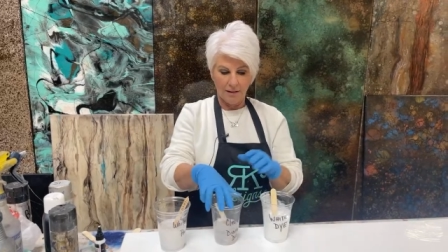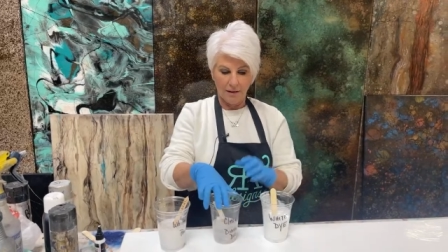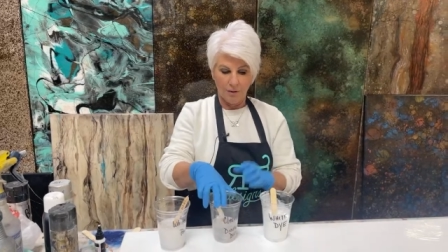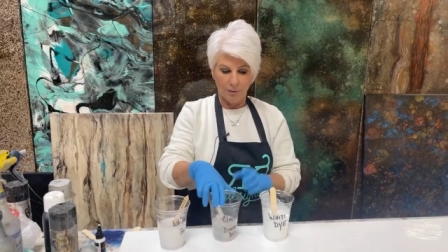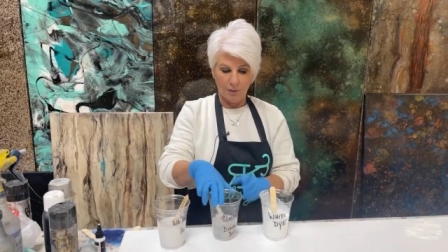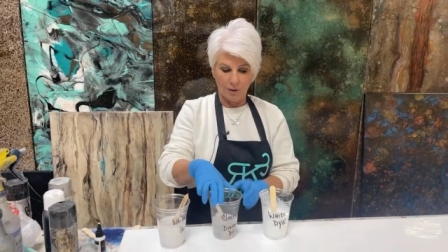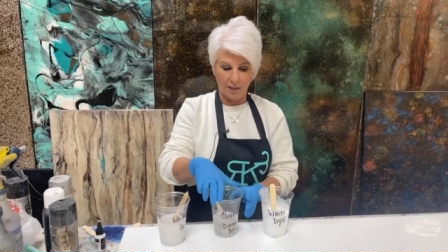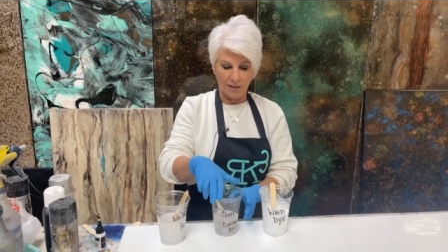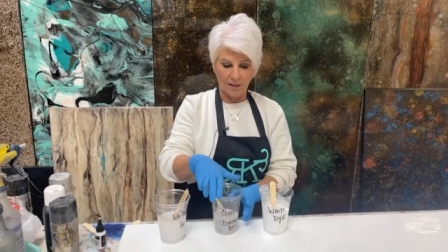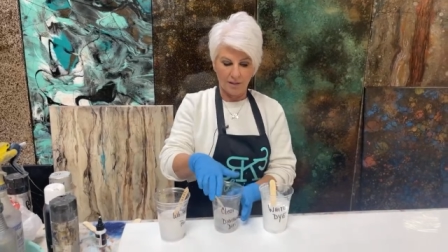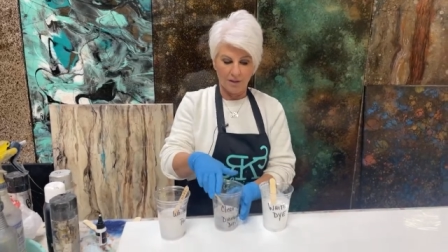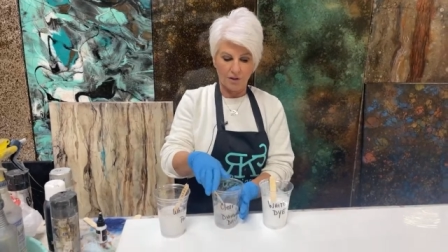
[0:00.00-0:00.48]

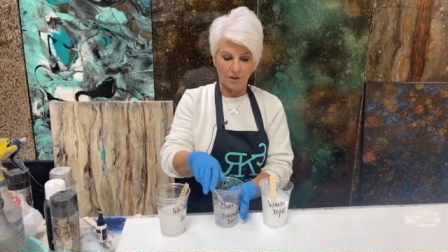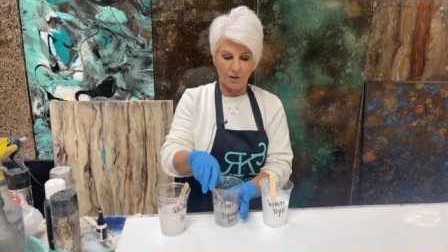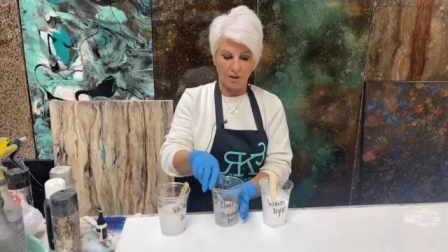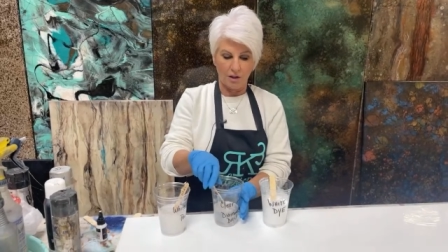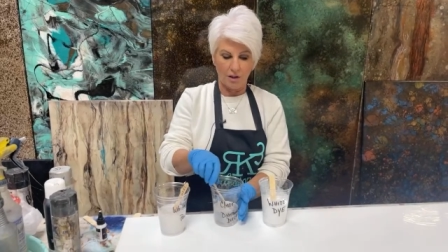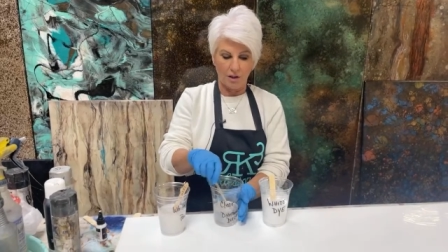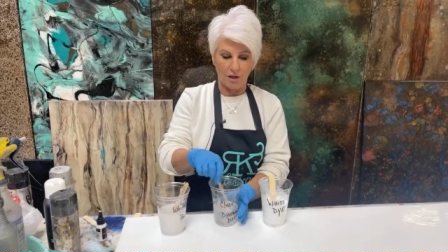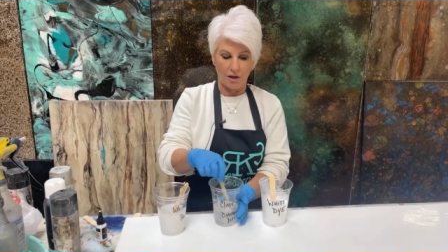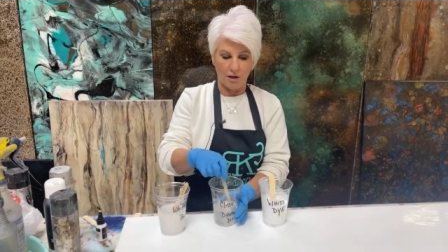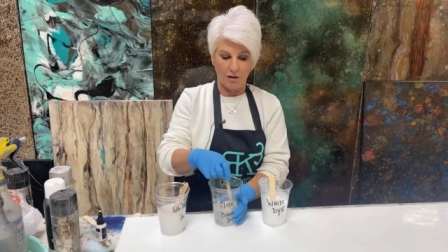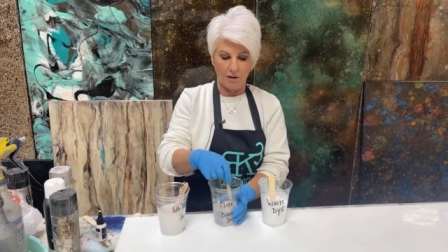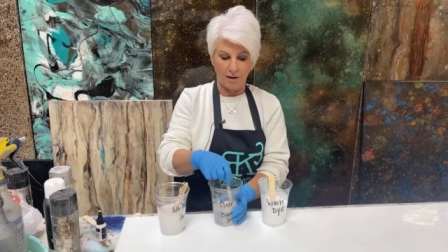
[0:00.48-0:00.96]
We're going to
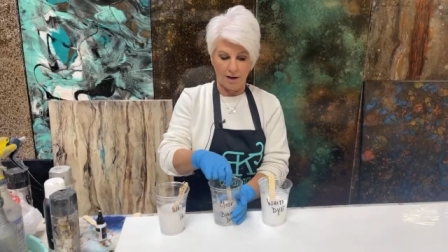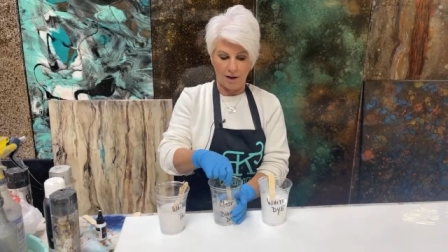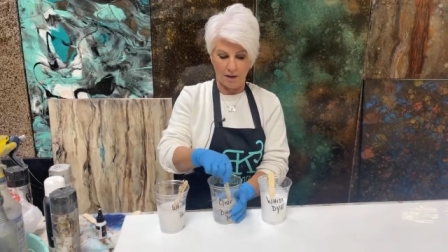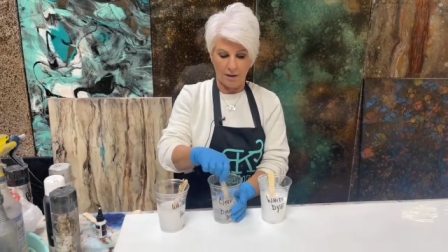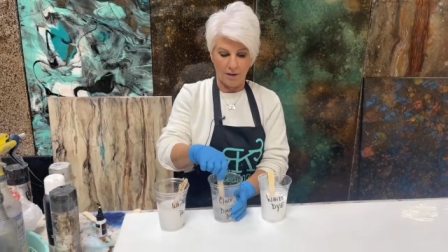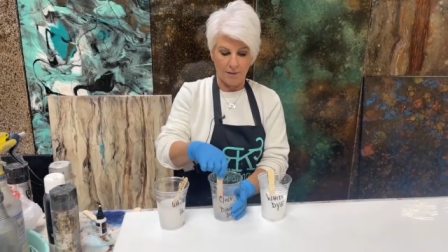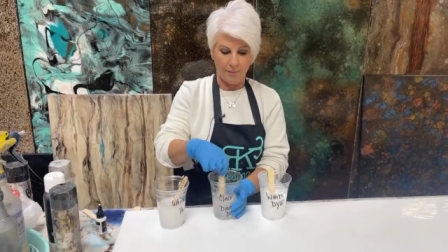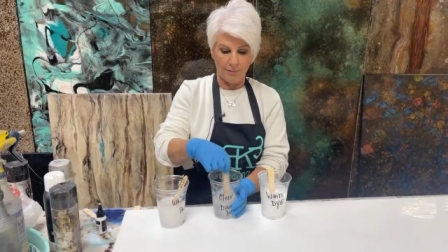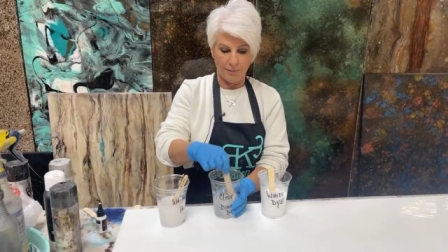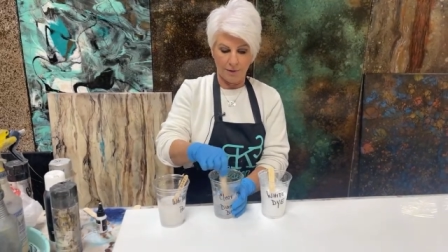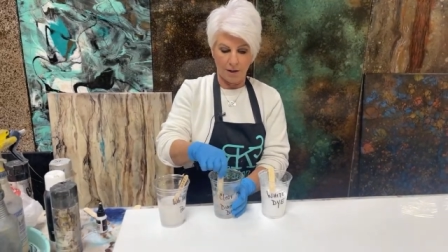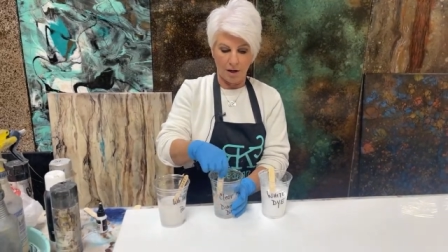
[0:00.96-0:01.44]
start off,
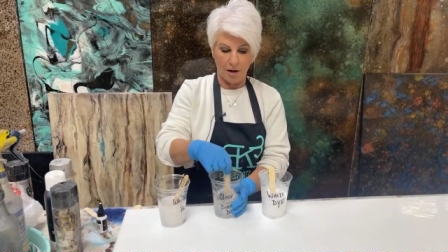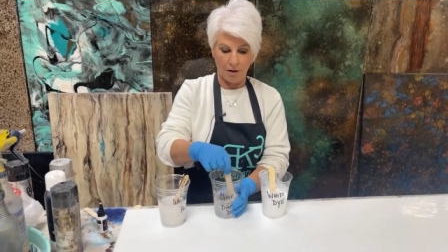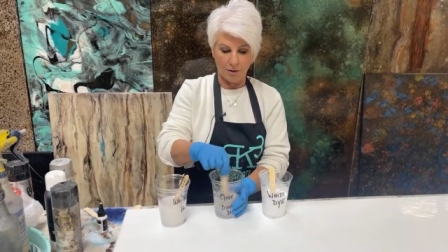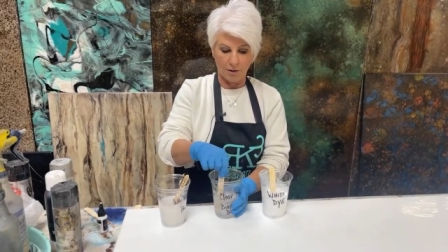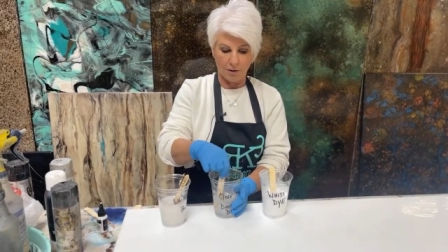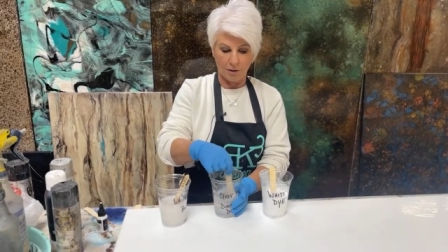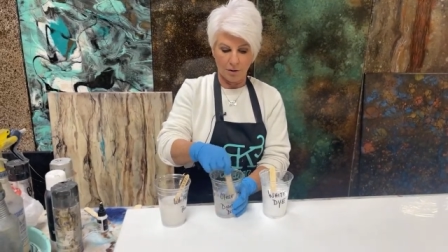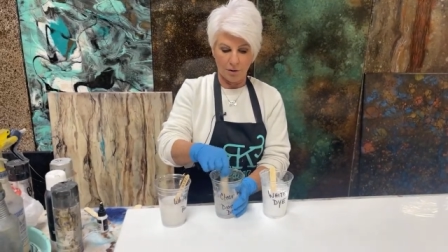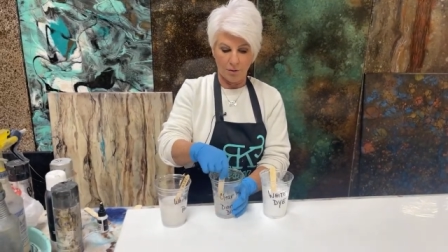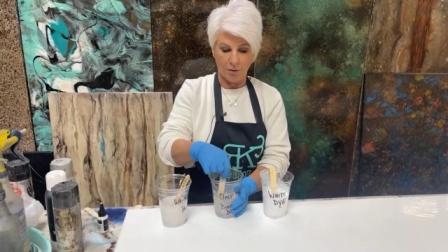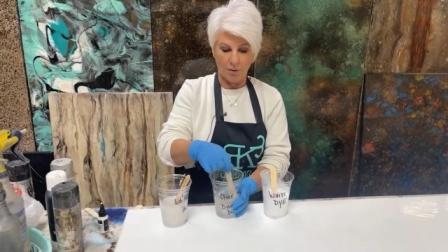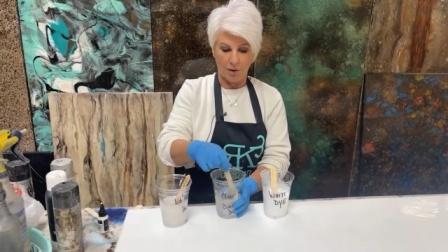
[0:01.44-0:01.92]
uh,
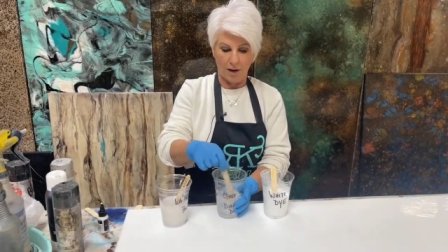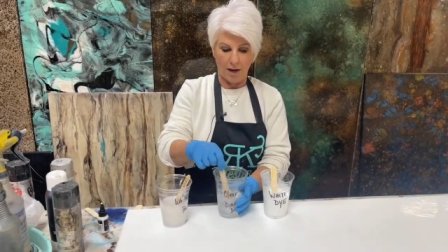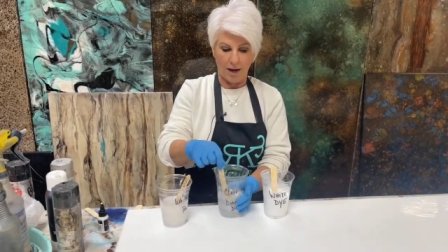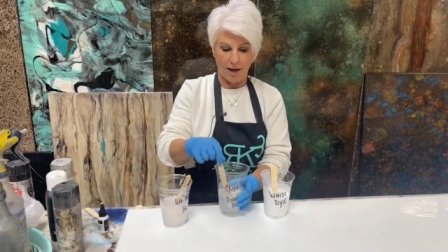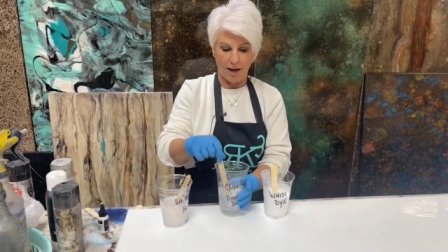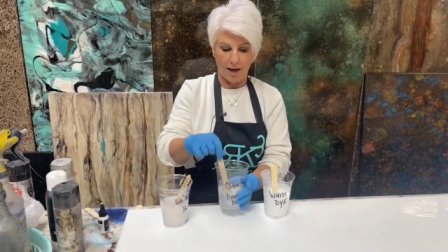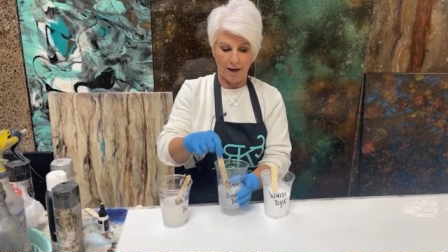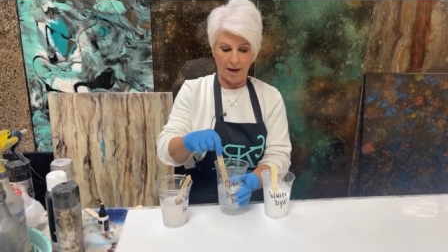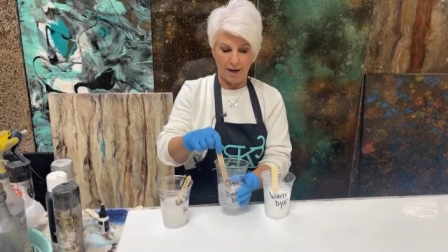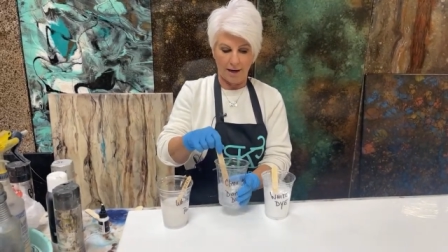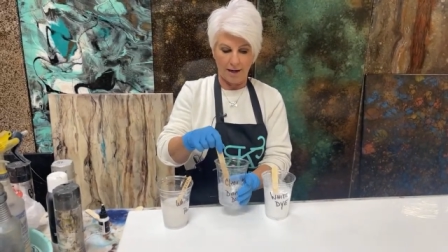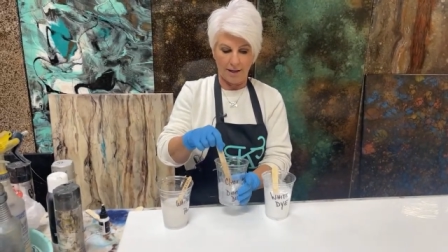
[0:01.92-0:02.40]
also
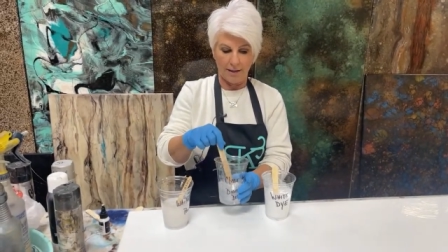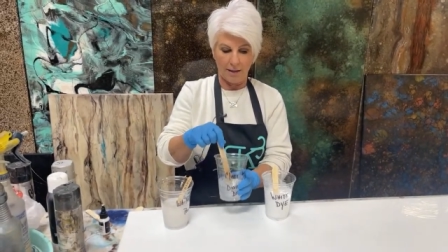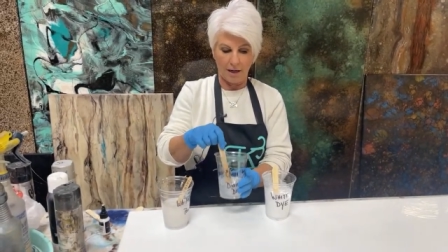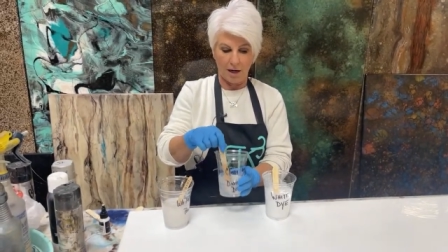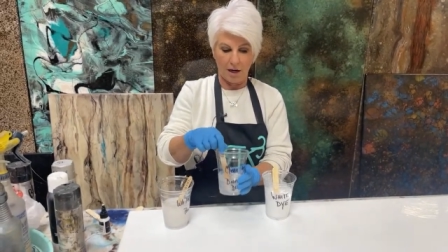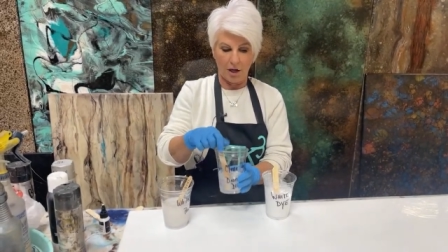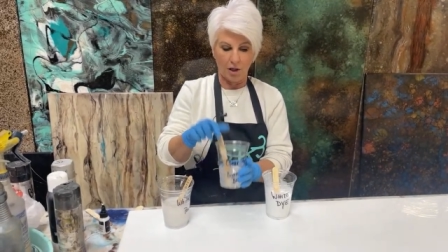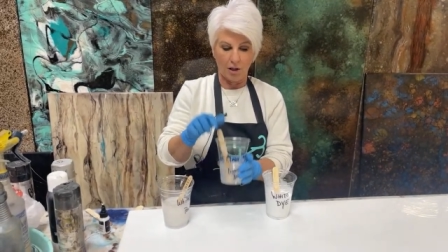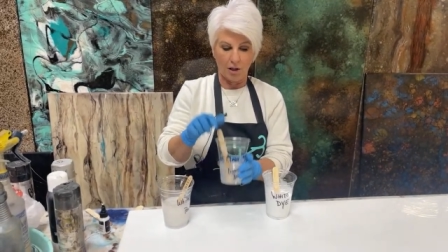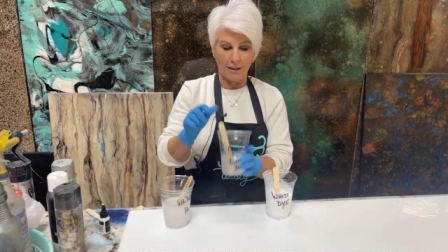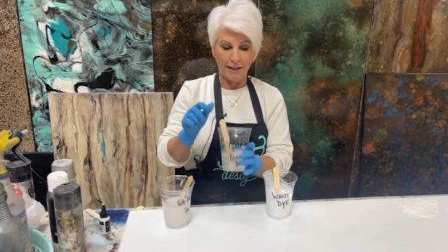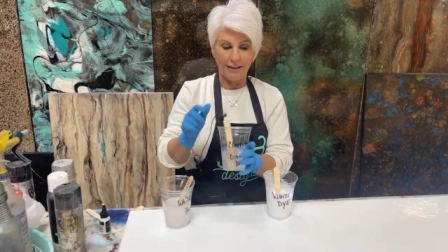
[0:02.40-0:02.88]
add
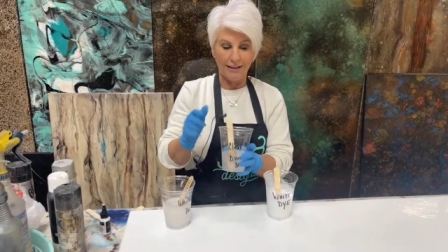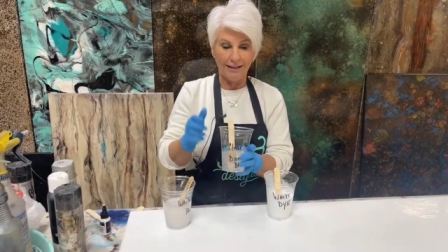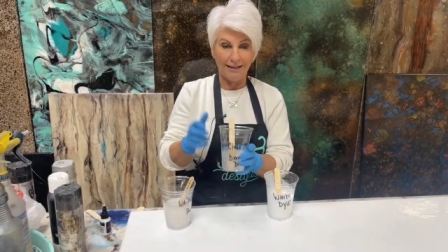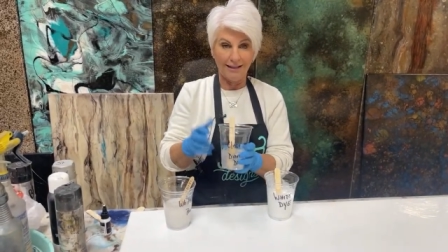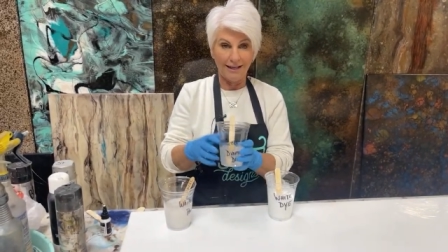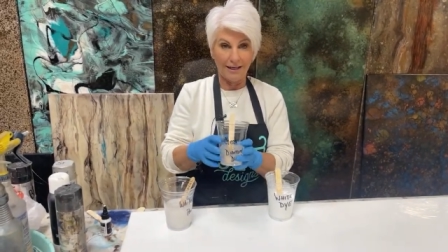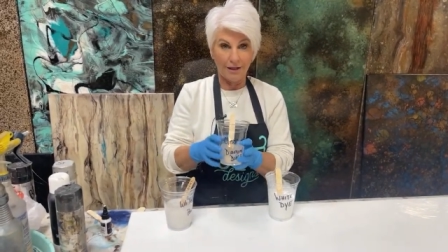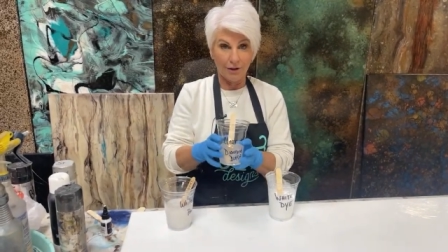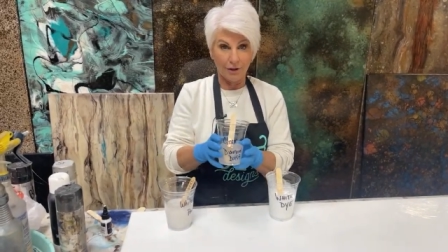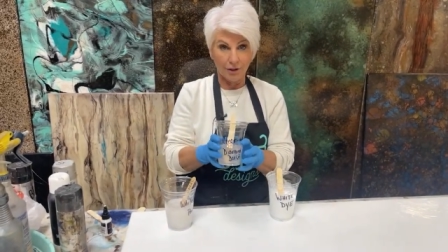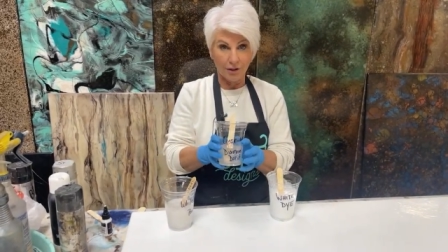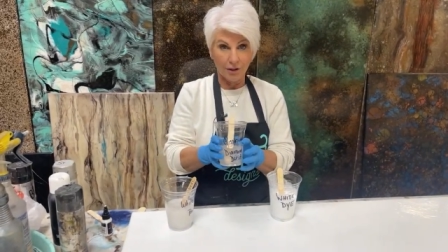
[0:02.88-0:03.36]
our
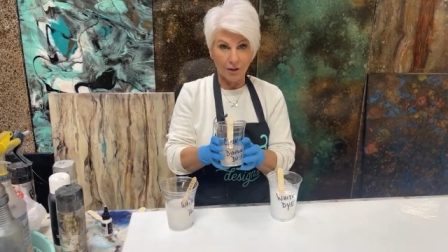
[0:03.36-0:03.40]
clear,